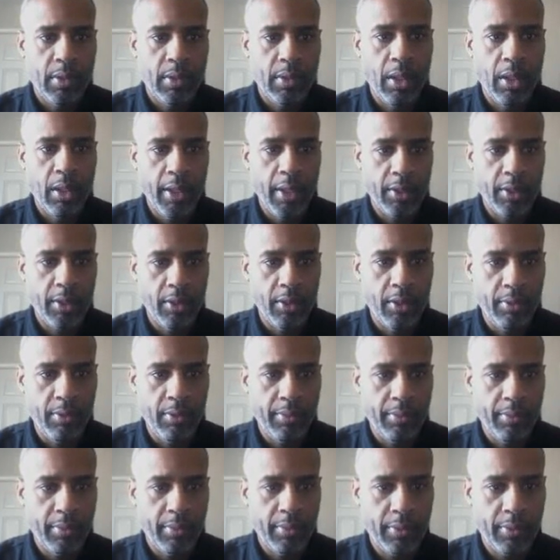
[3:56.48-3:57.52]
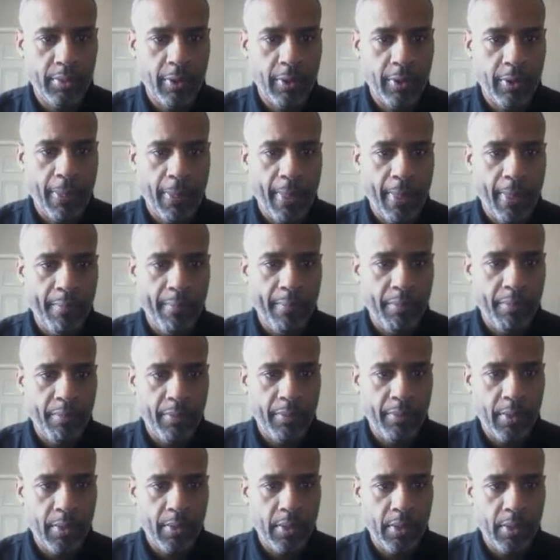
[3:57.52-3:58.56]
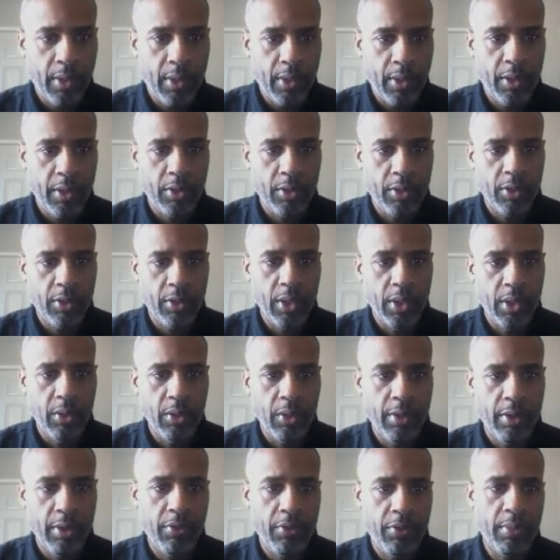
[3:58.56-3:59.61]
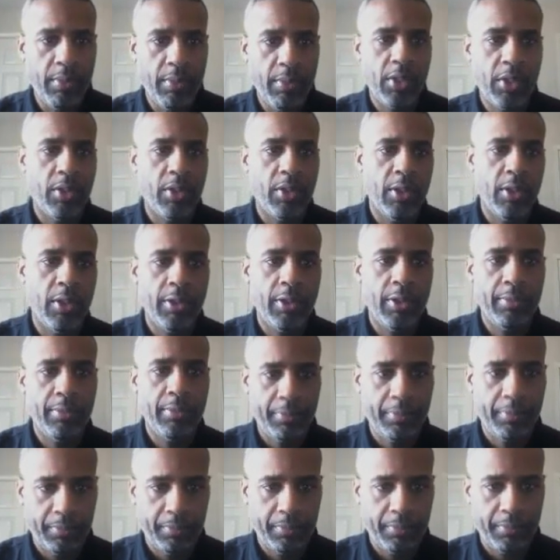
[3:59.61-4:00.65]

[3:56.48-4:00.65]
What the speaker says: All right, so here's the Zillow information on it.